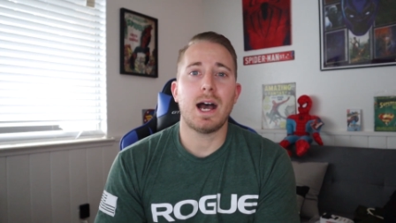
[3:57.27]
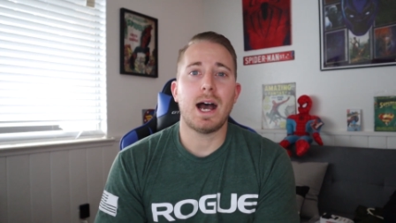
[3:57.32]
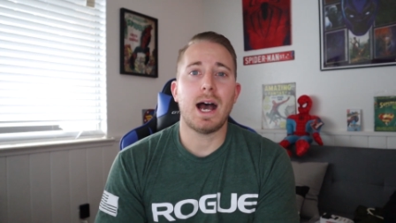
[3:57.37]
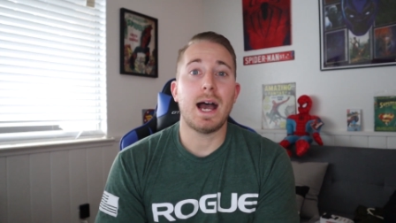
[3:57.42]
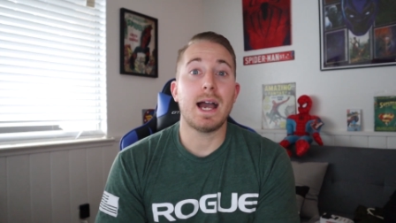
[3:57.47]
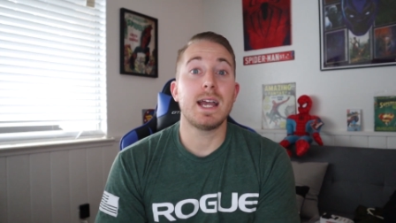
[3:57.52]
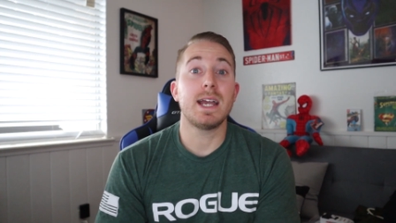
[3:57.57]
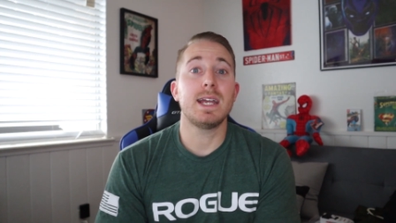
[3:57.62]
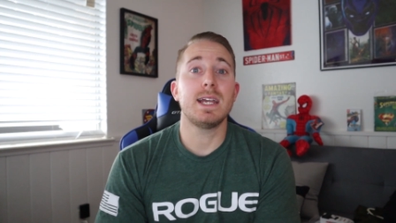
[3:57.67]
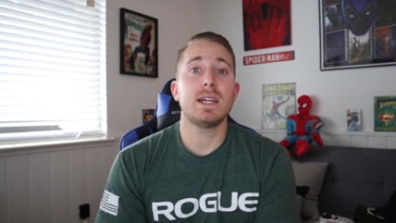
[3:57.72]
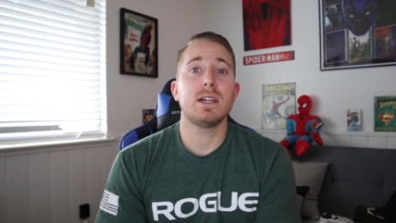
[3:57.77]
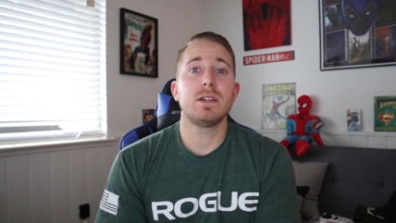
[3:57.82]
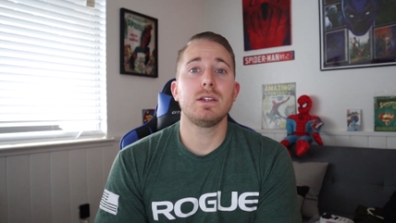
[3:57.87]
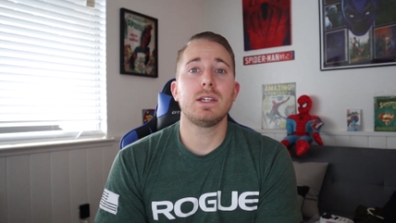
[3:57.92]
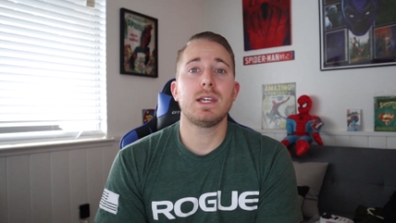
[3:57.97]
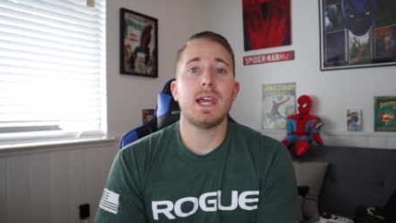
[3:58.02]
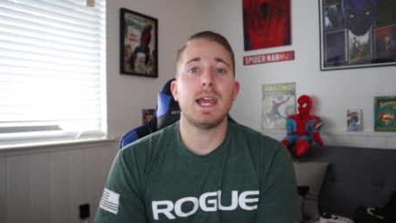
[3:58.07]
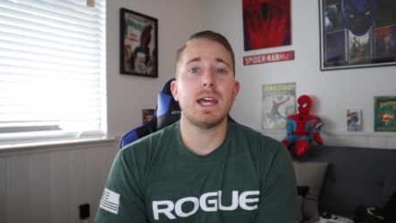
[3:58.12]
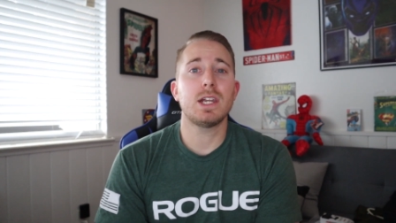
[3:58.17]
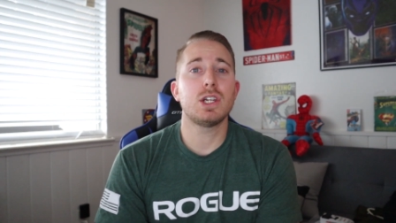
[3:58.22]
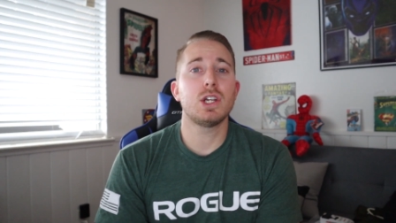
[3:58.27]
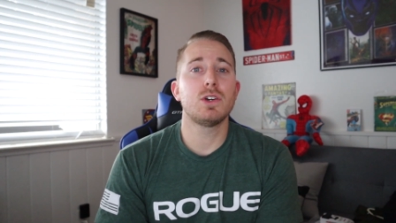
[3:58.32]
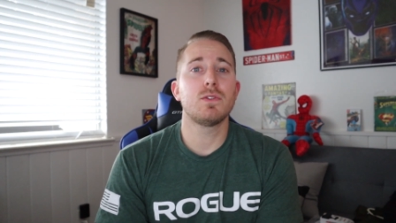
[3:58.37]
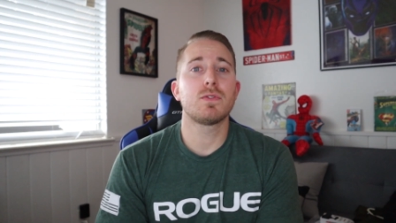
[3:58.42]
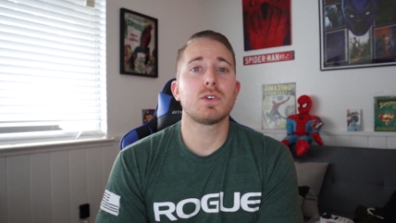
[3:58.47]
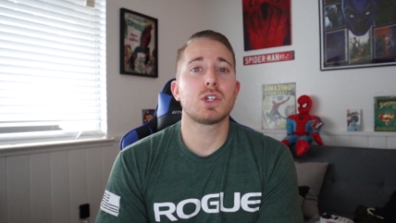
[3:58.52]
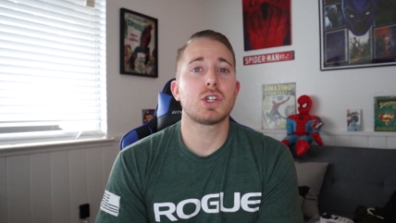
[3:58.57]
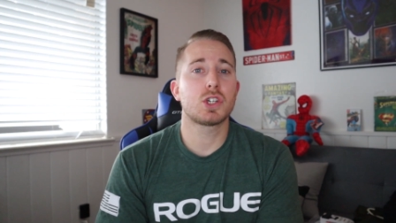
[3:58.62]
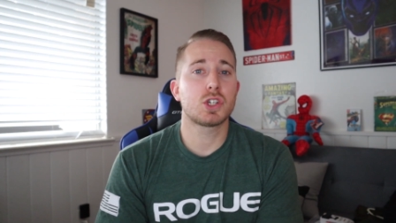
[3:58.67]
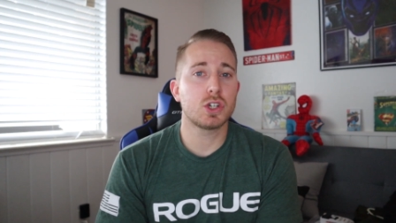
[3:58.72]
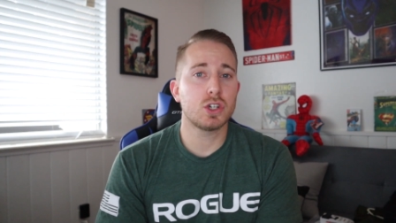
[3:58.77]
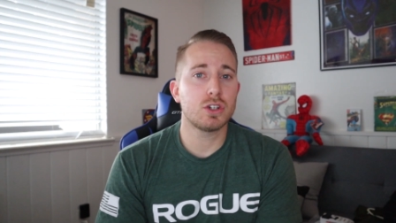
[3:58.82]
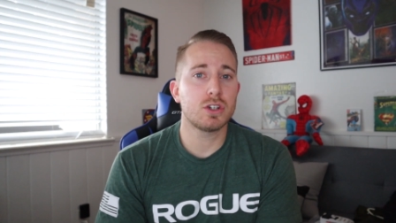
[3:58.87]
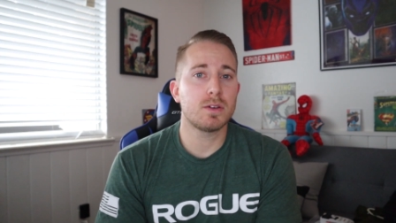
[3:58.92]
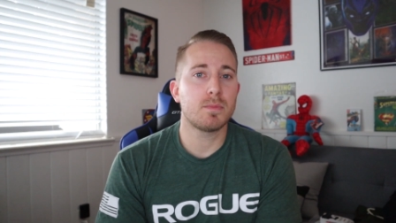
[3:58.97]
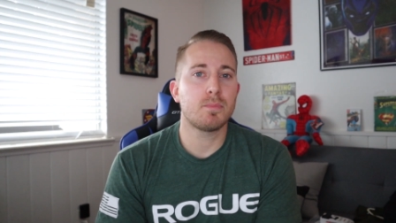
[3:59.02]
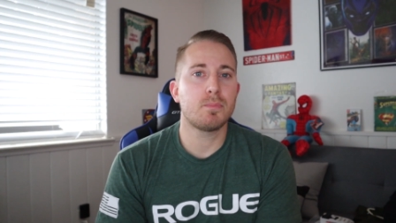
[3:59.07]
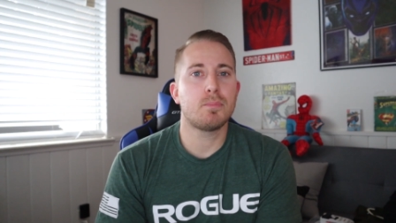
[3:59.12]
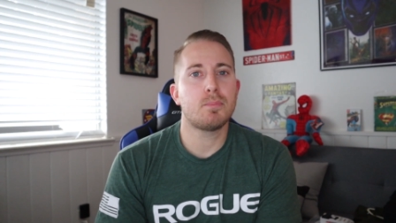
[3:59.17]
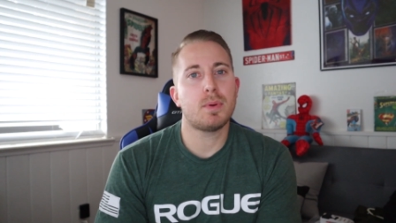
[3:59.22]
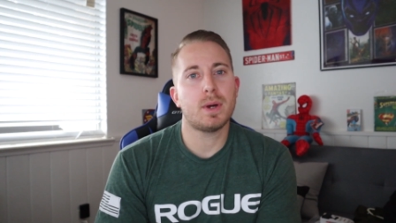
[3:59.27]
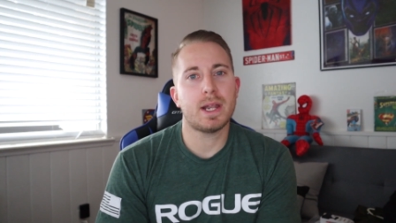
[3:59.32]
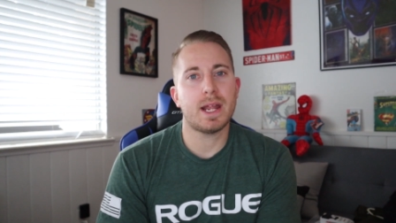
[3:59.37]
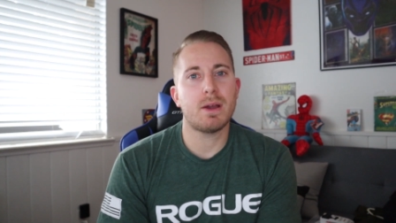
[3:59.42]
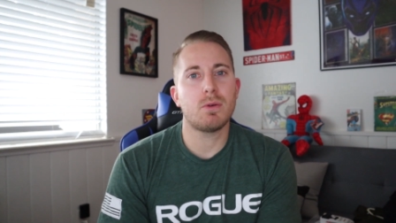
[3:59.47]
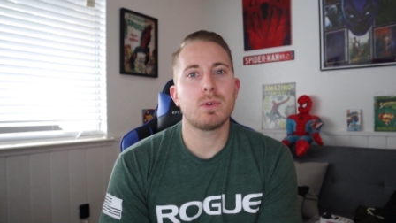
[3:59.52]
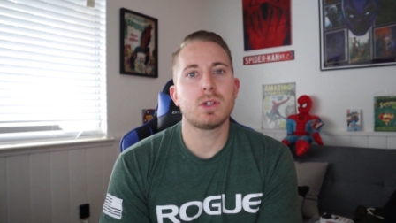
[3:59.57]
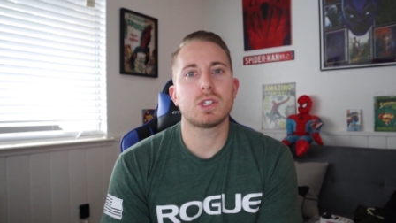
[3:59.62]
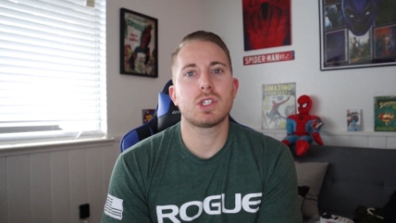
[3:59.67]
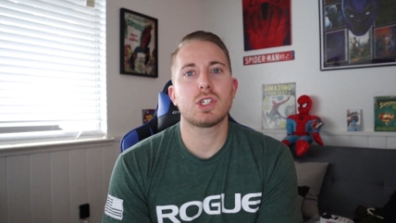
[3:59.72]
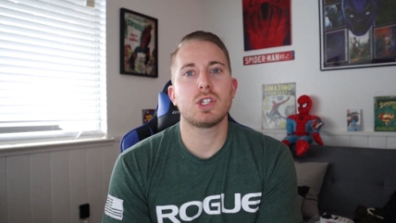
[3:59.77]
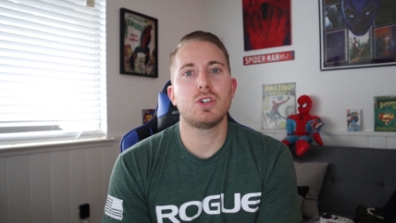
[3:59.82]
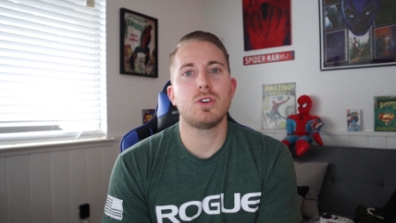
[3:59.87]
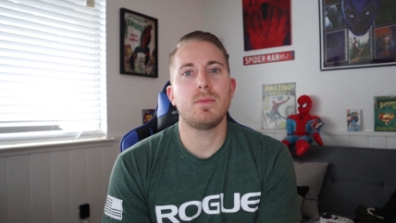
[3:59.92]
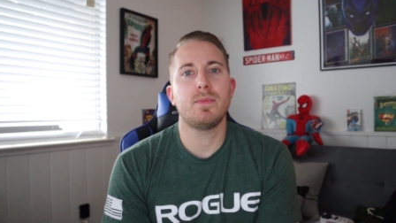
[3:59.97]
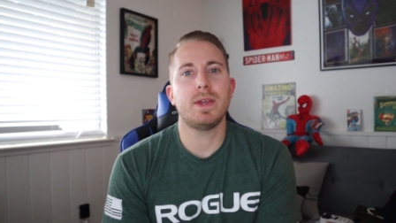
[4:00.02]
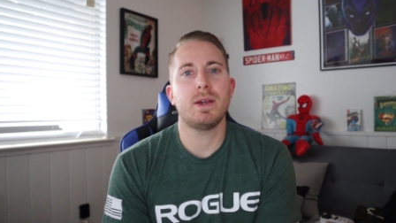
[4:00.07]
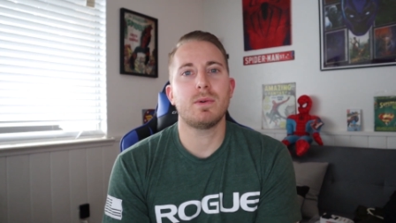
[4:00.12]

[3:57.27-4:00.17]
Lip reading: I can't know for sure, but I would assume